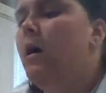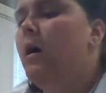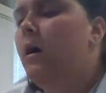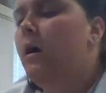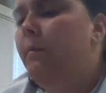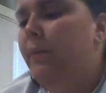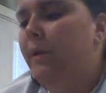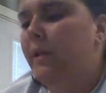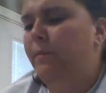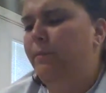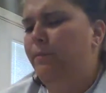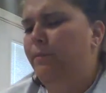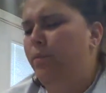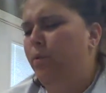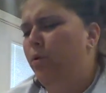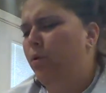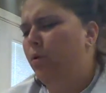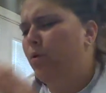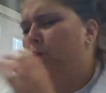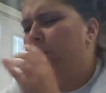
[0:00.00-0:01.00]
But the
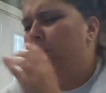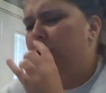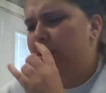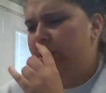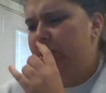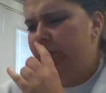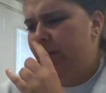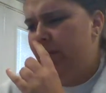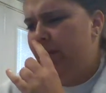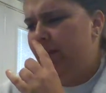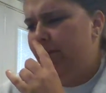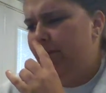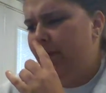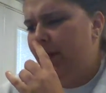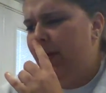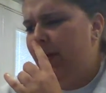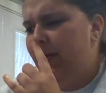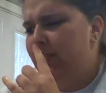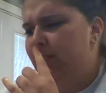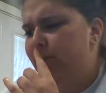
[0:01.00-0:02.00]
porridge in the
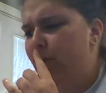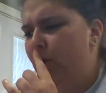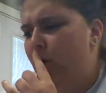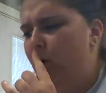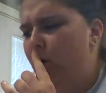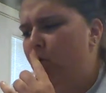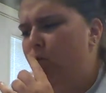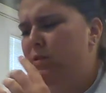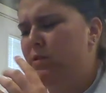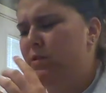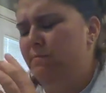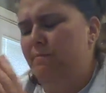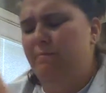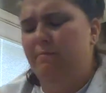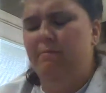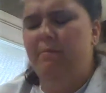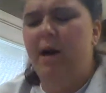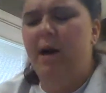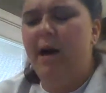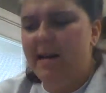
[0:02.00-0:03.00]
biggest bowl was
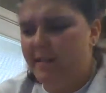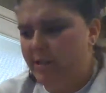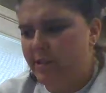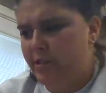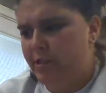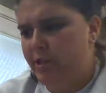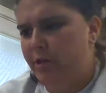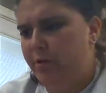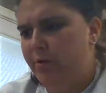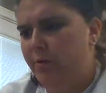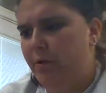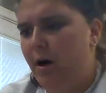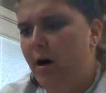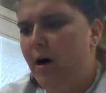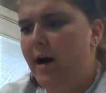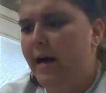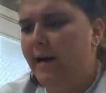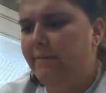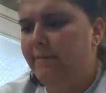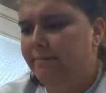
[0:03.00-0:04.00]
much too
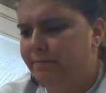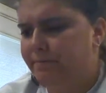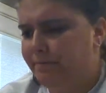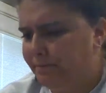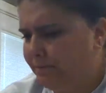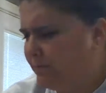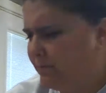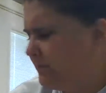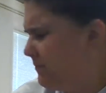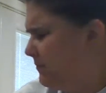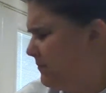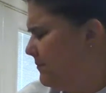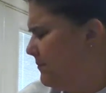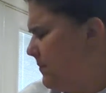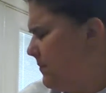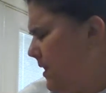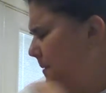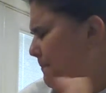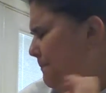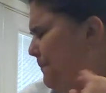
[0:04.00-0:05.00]
hot.
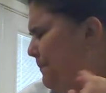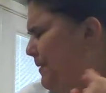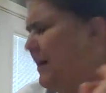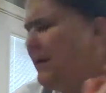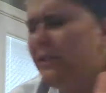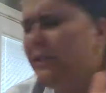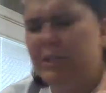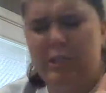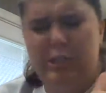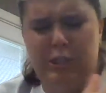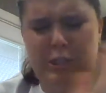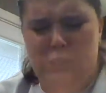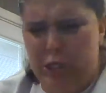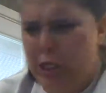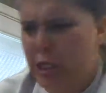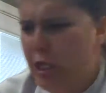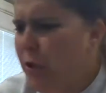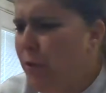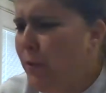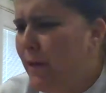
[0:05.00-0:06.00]

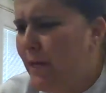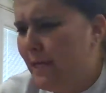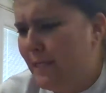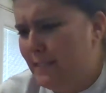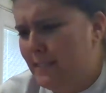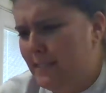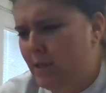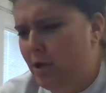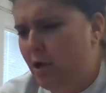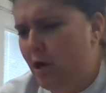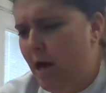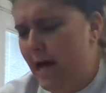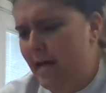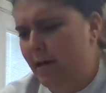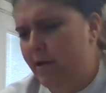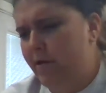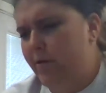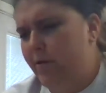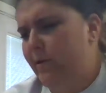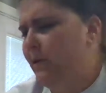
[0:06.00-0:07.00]
Patooey,
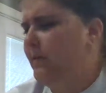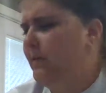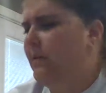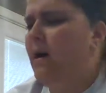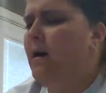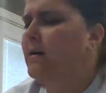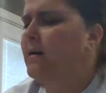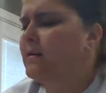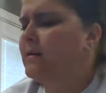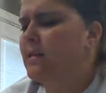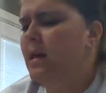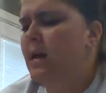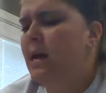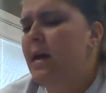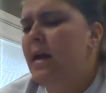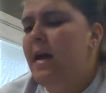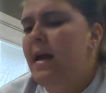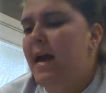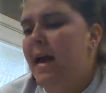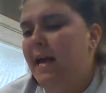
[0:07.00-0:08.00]
cried Goldilocks,
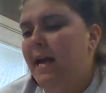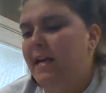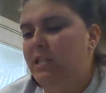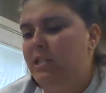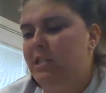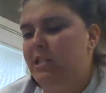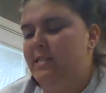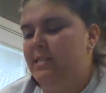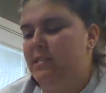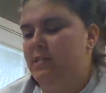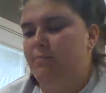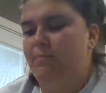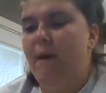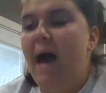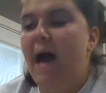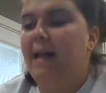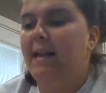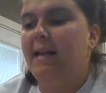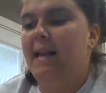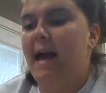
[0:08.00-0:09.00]
and she
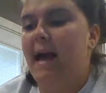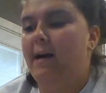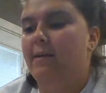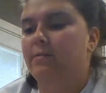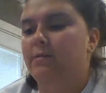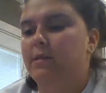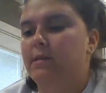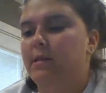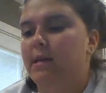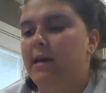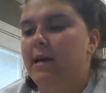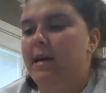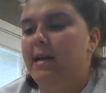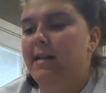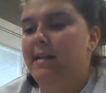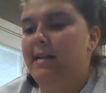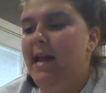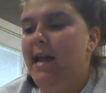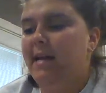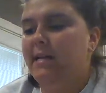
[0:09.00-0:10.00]
spat it out.
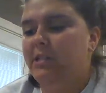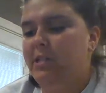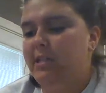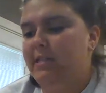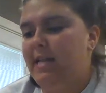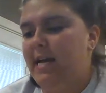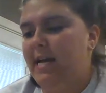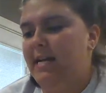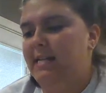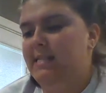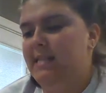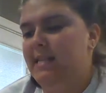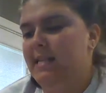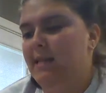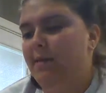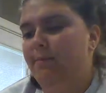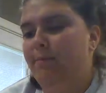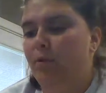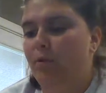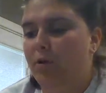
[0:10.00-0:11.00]
Next she tasted
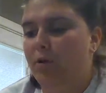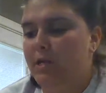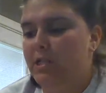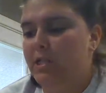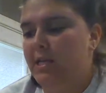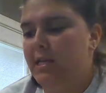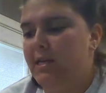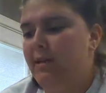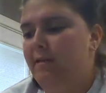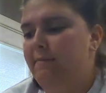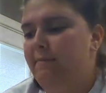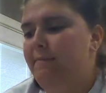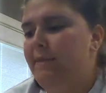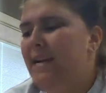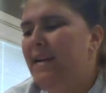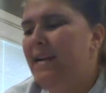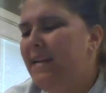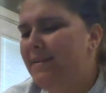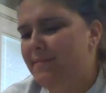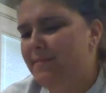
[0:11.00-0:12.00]
the porridge in the
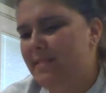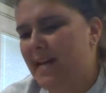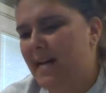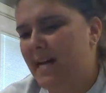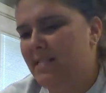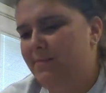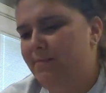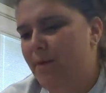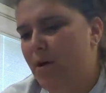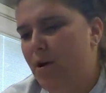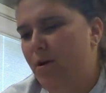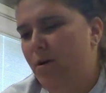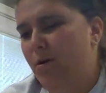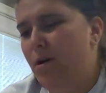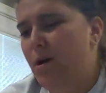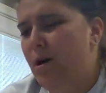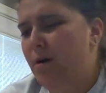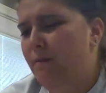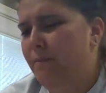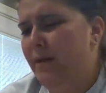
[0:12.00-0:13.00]
medium-sized bowl,
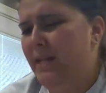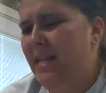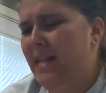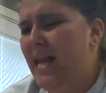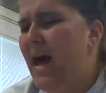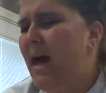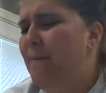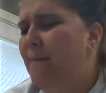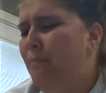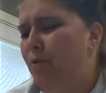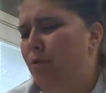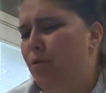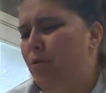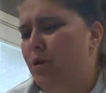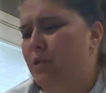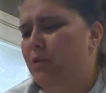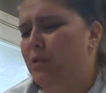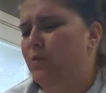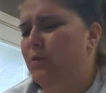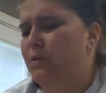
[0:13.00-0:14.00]
but that
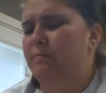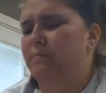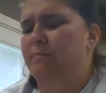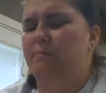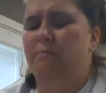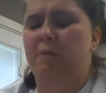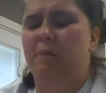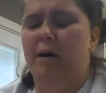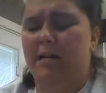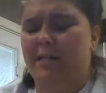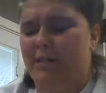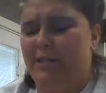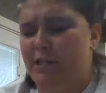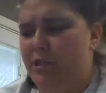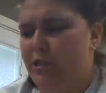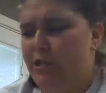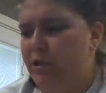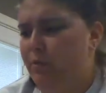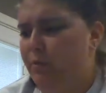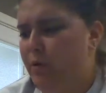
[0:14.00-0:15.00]
porridge was
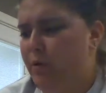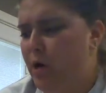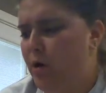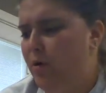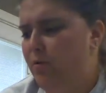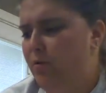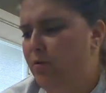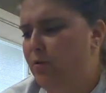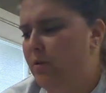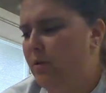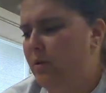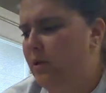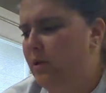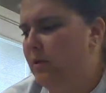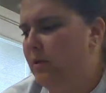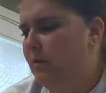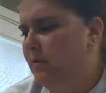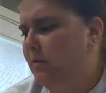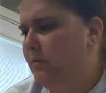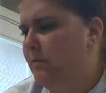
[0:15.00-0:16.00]
much too cold.
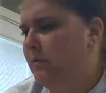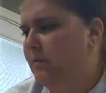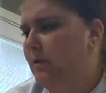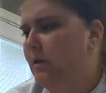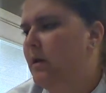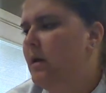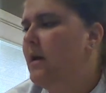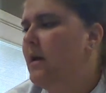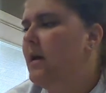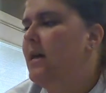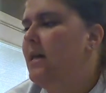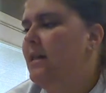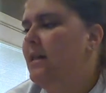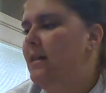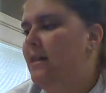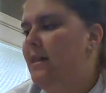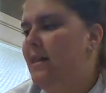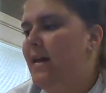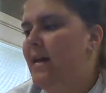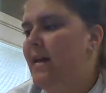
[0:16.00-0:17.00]
Ugh.
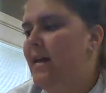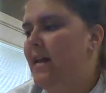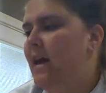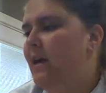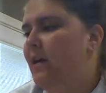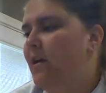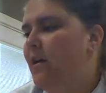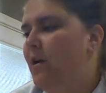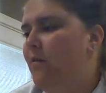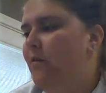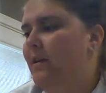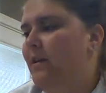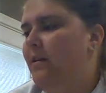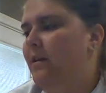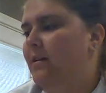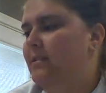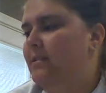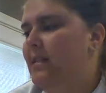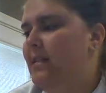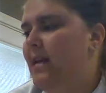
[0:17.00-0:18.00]
Then
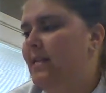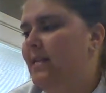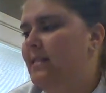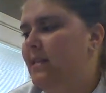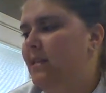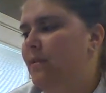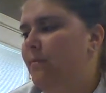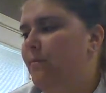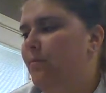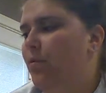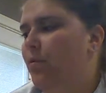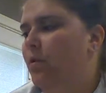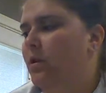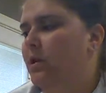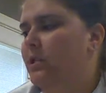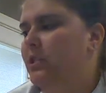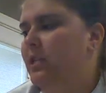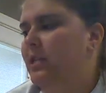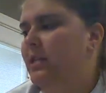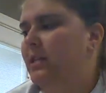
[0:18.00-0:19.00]
Goldilocks tasted the
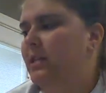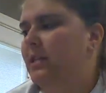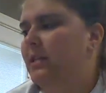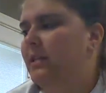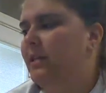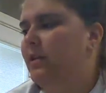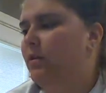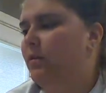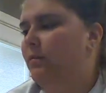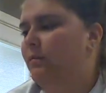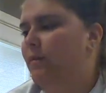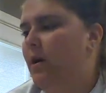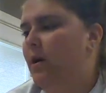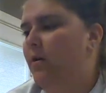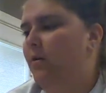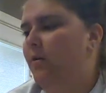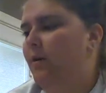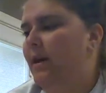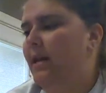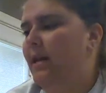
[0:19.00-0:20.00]
porridge in the little
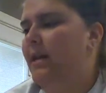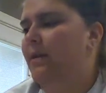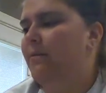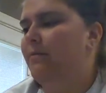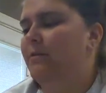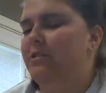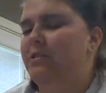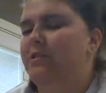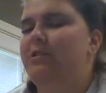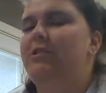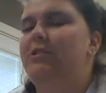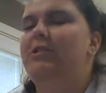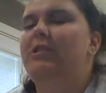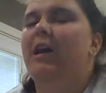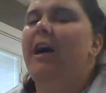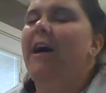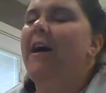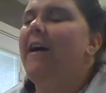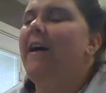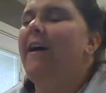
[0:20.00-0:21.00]
bowl, and it was
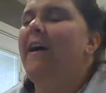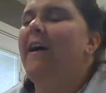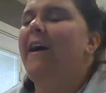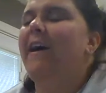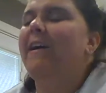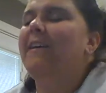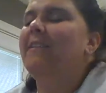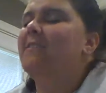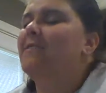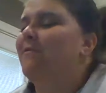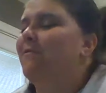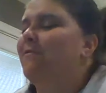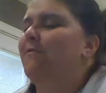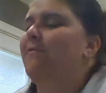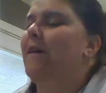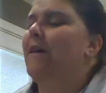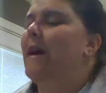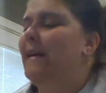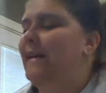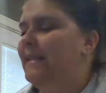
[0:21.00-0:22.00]
just
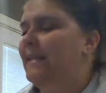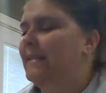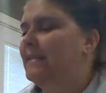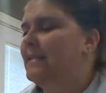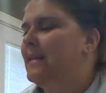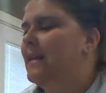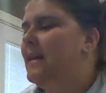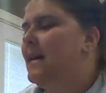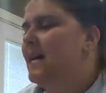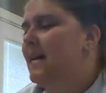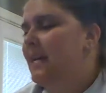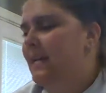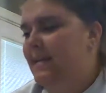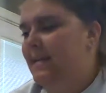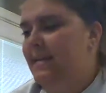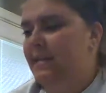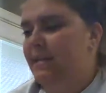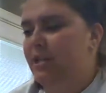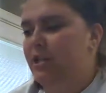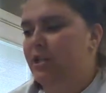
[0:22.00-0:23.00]
right,
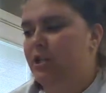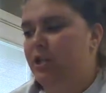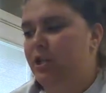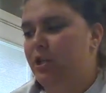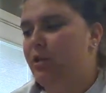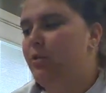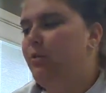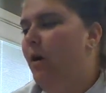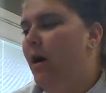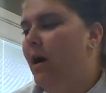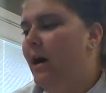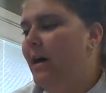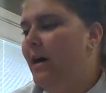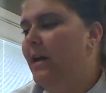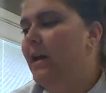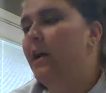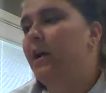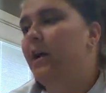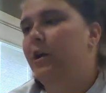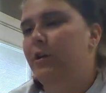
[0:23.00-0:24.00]
neither too hot
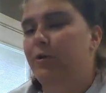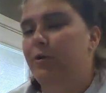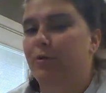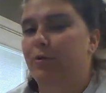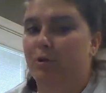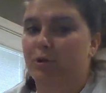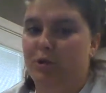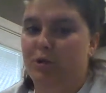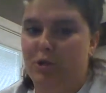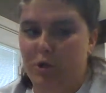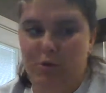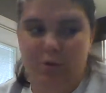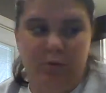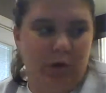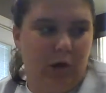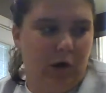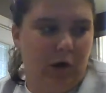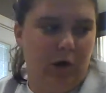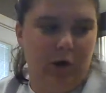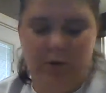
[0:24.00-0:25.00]
nor too
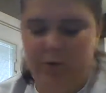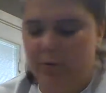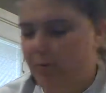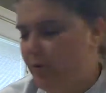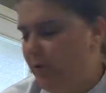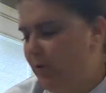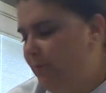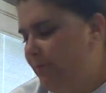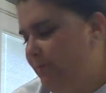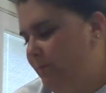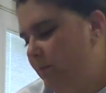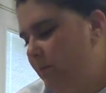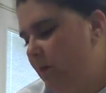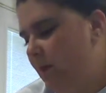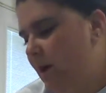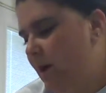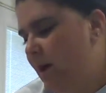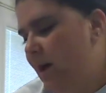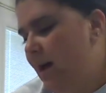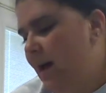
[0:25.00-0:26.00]
cold.
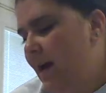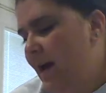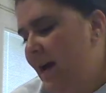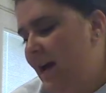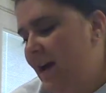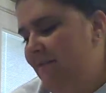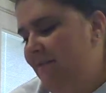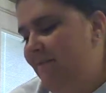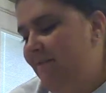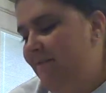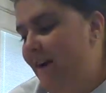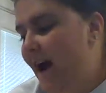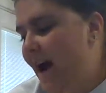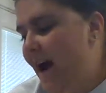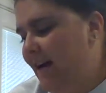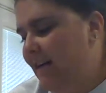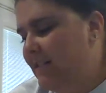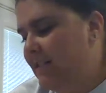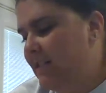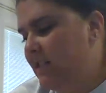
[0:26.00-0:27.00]
In
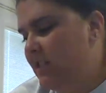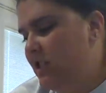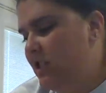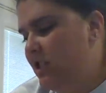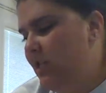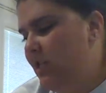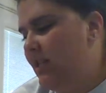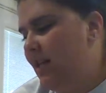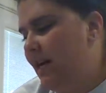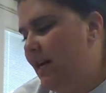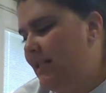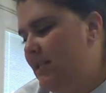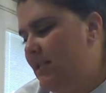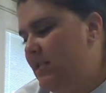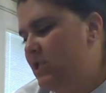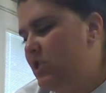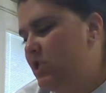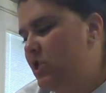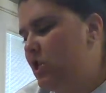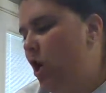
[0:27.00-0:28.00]
fact, she liked
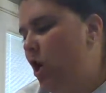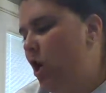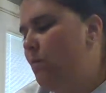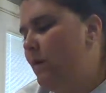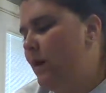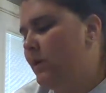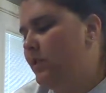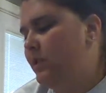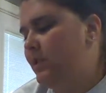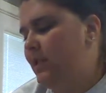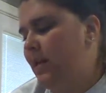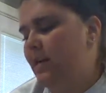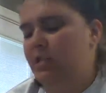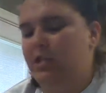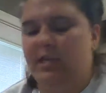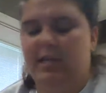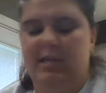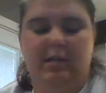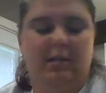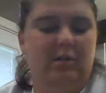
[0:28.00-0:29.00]
it so much that
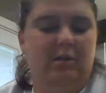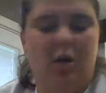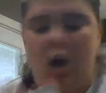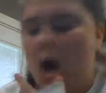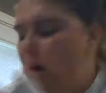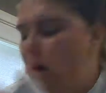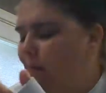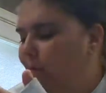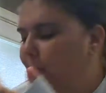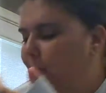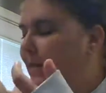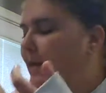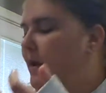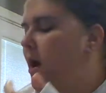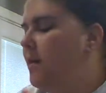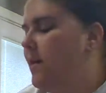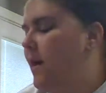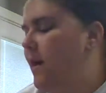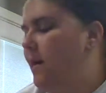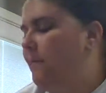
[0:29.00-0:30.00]
she gobbled it
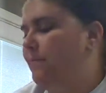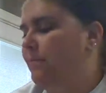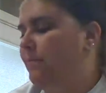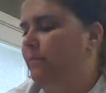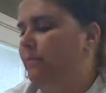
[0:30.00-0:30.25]
all up.